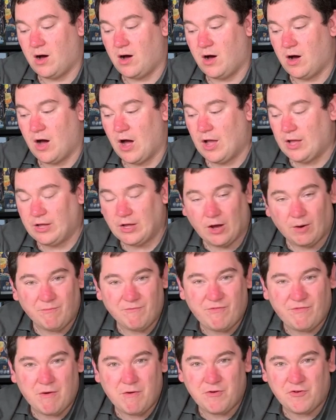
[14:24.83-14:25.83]
I'm
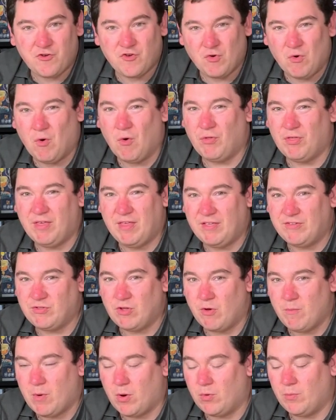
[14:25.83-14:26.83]
very sure that there's
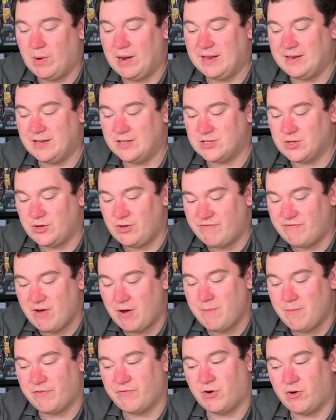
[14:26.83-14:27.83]
no multiple endings, so you're
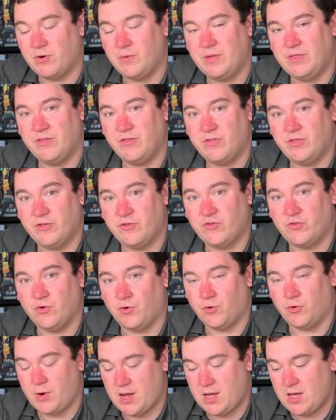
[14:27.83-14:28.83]
very much following the
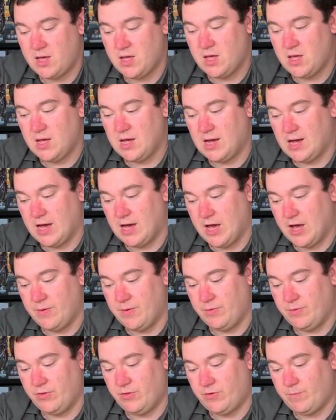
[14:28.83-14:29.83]
story.
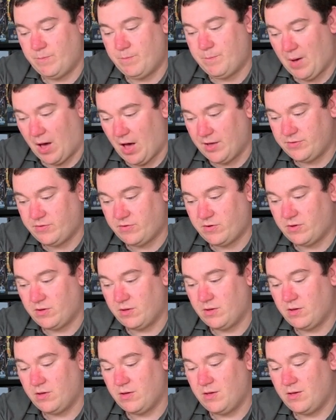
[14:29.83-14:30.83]
But
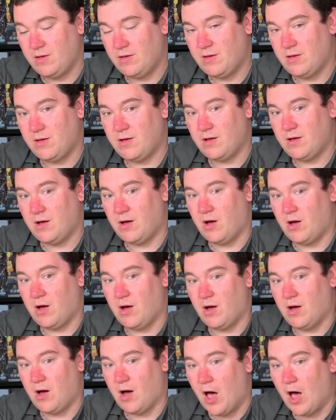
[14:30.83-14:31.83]

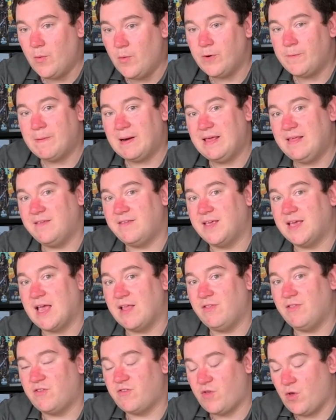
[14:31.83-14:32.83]
I would play this
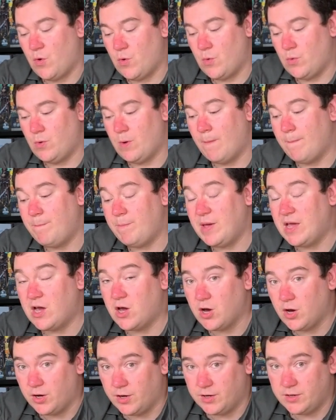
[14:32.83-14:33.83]
again soon
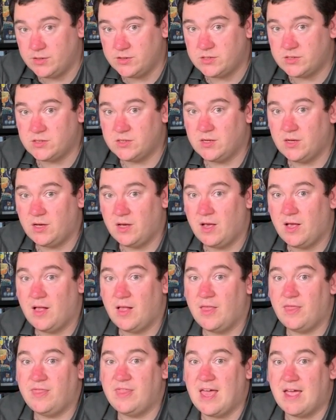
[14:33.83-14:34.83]
because
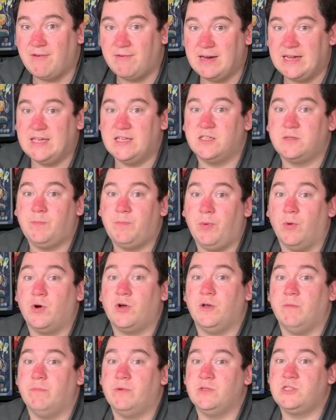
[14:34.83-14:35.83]
there is
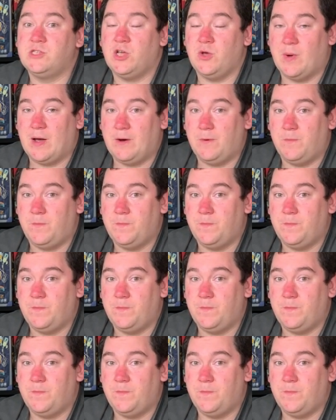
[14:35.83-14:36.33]
book number 2 out.